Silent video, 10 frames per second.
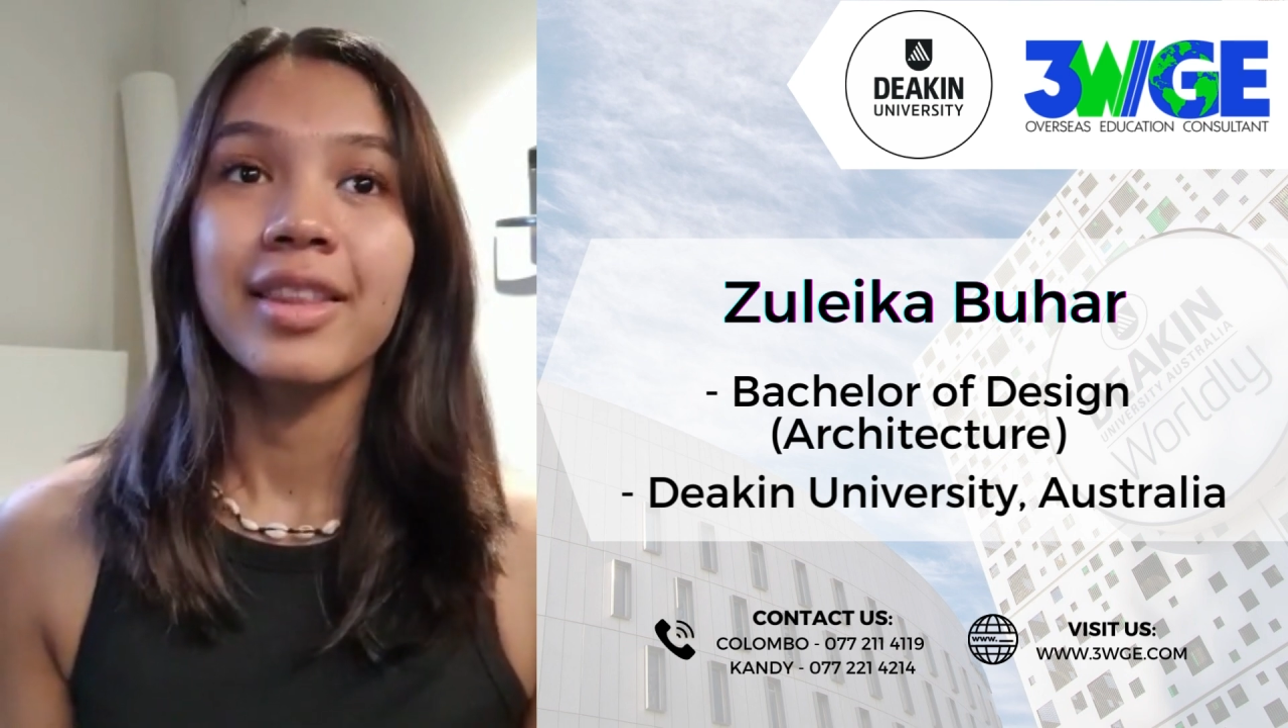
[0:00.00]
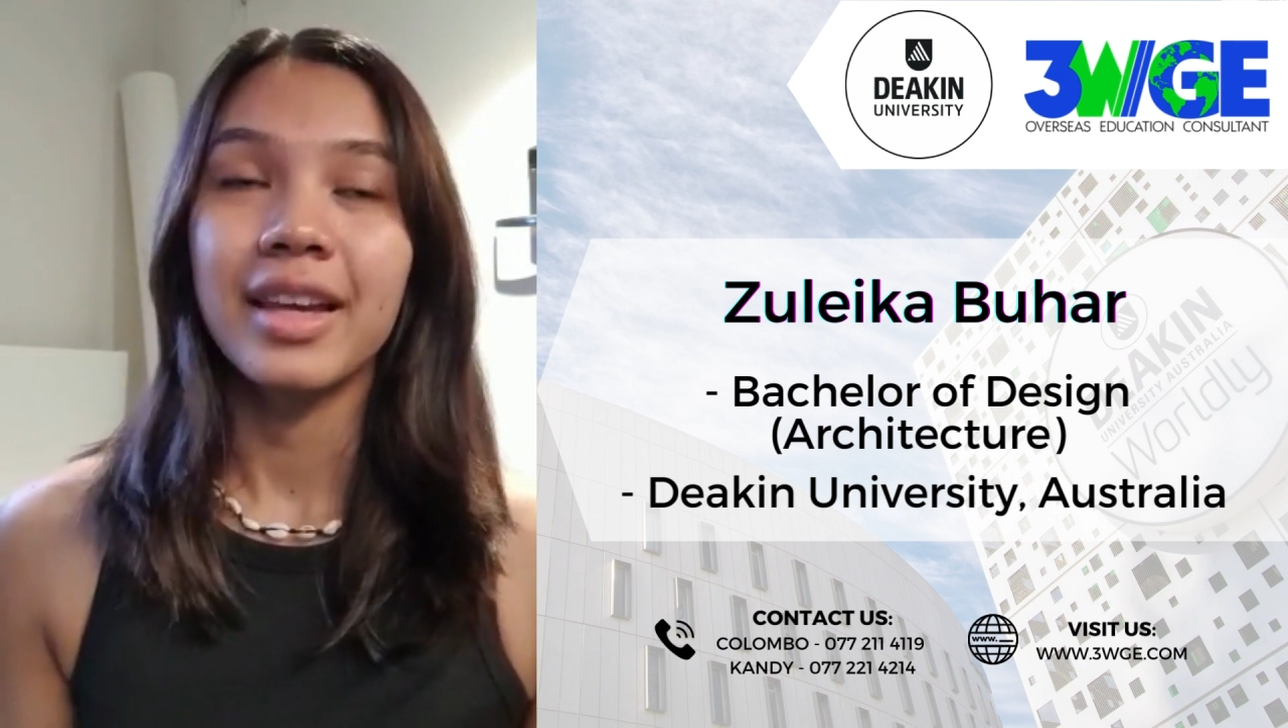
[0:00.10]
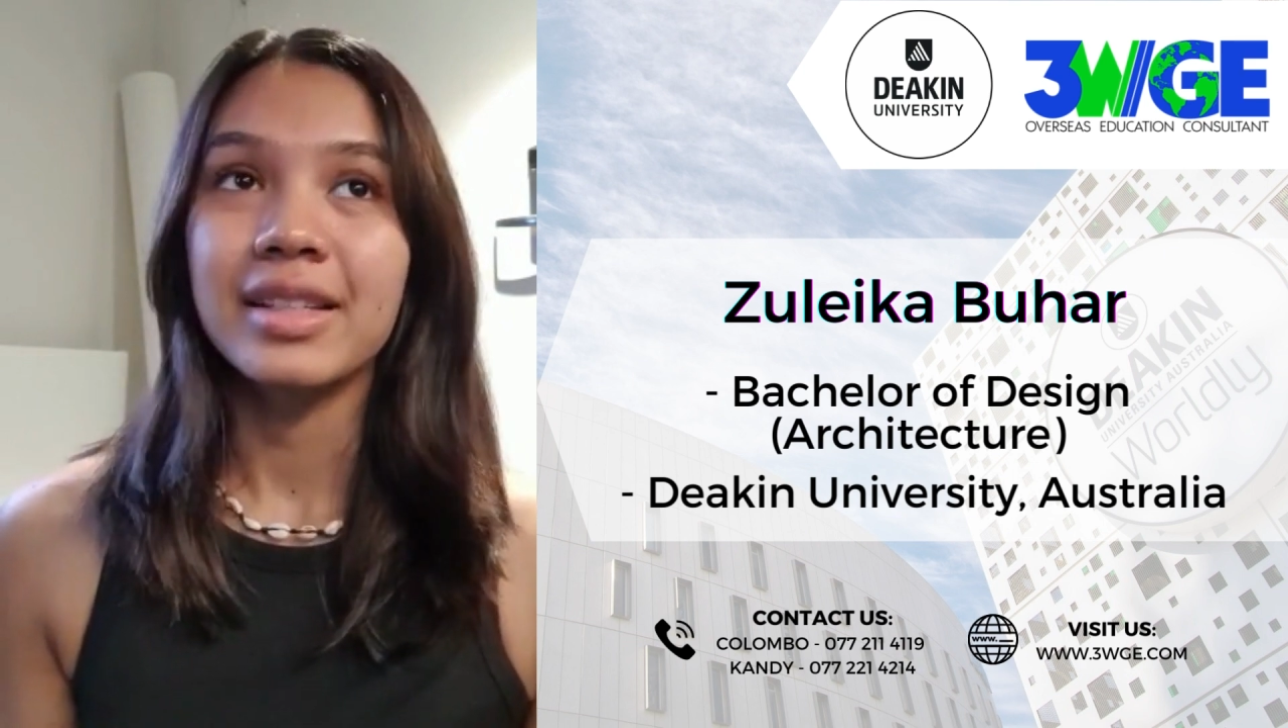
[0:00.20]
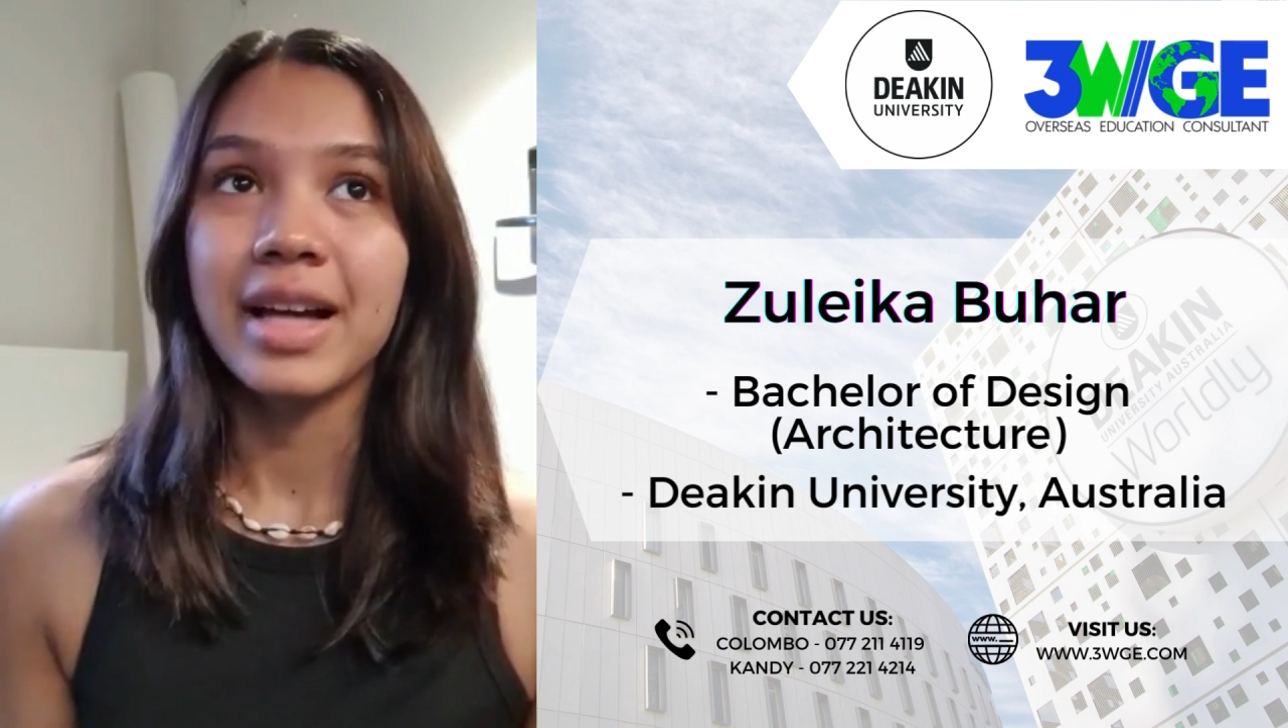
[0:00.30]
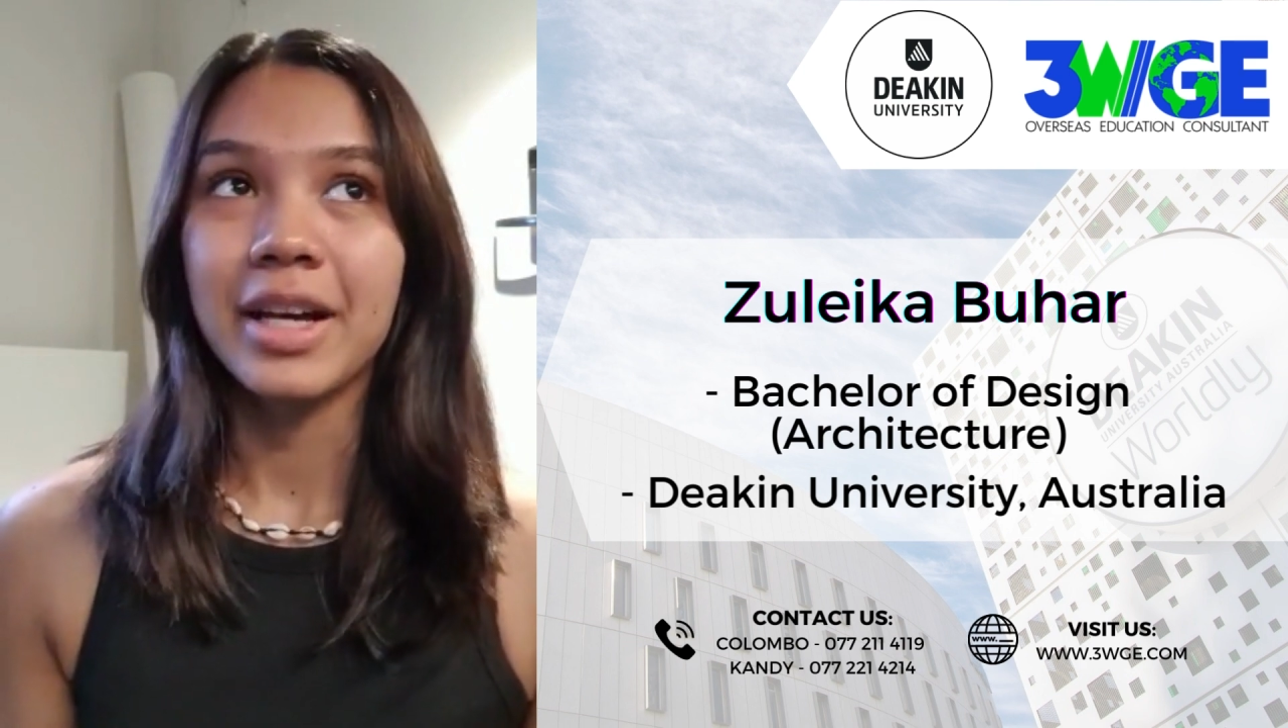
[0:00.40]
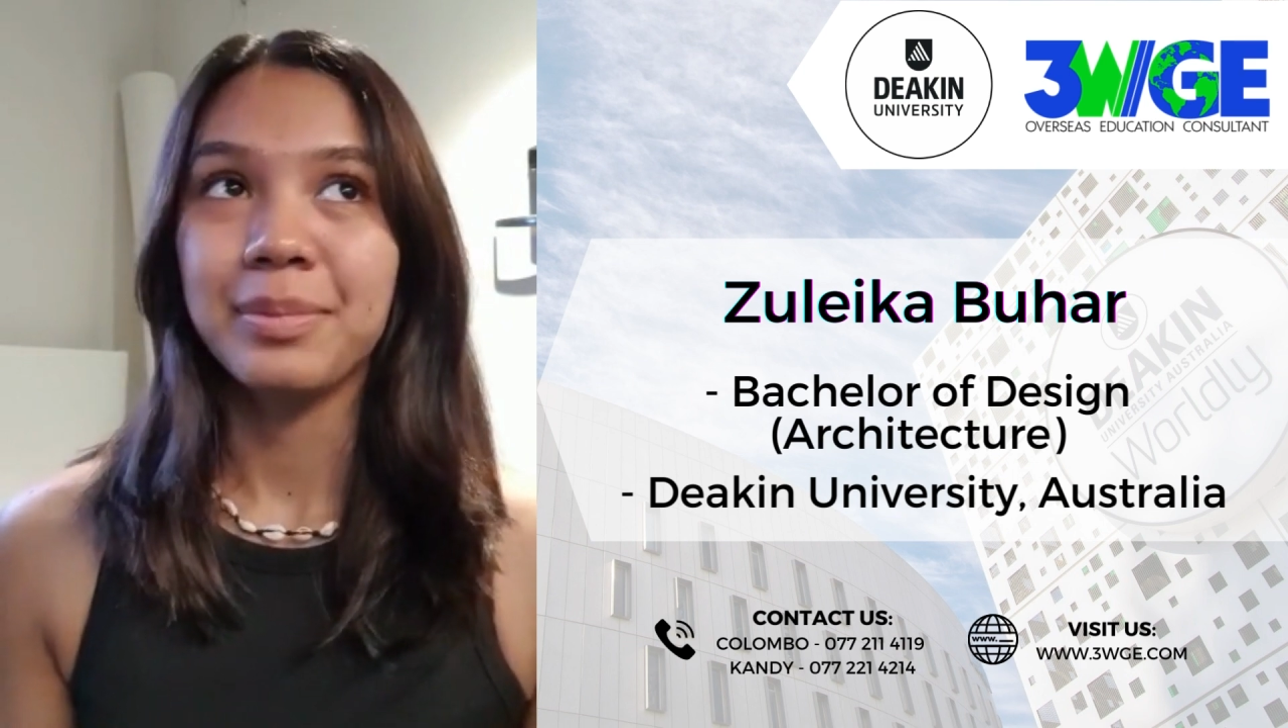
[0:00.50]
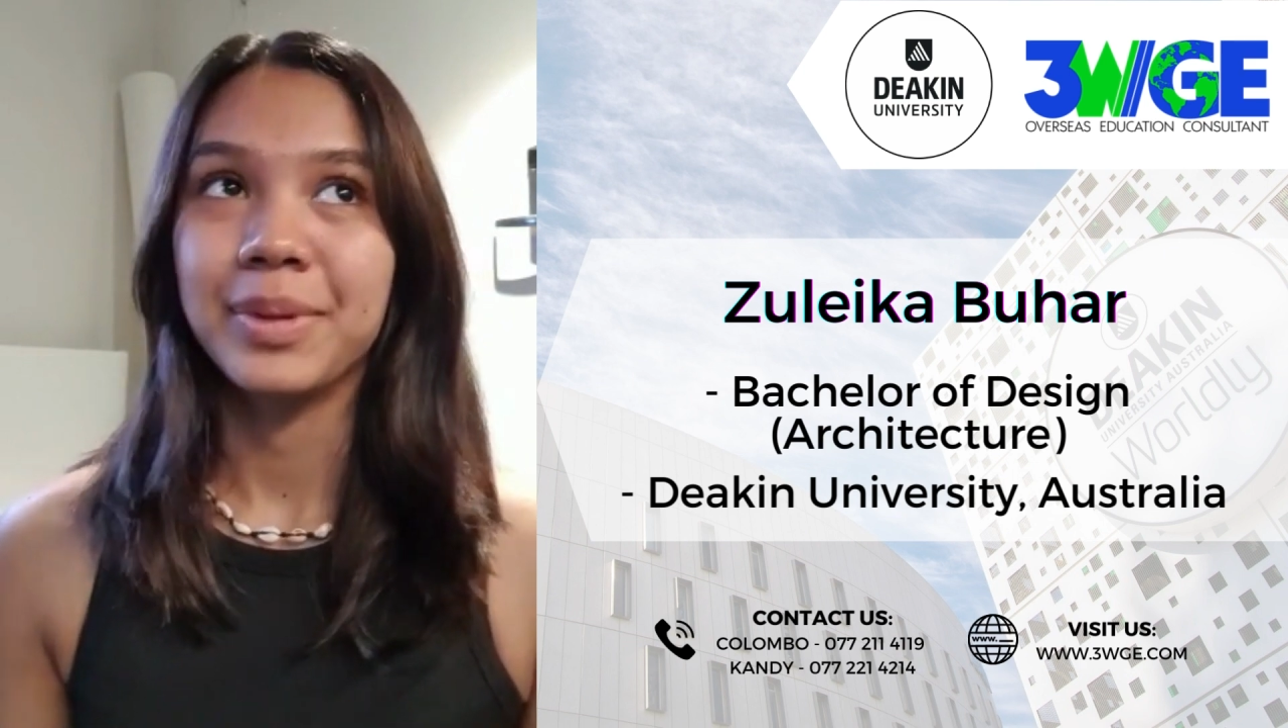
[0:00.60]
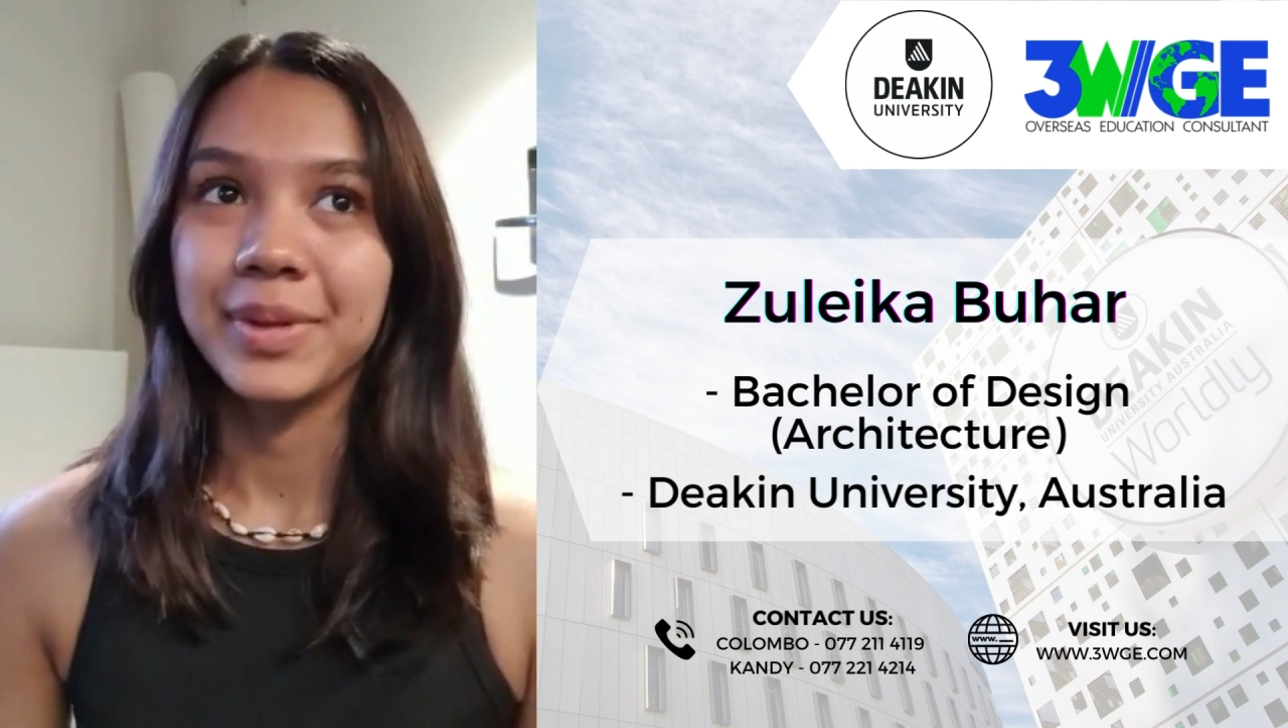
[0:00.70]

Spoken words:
The entire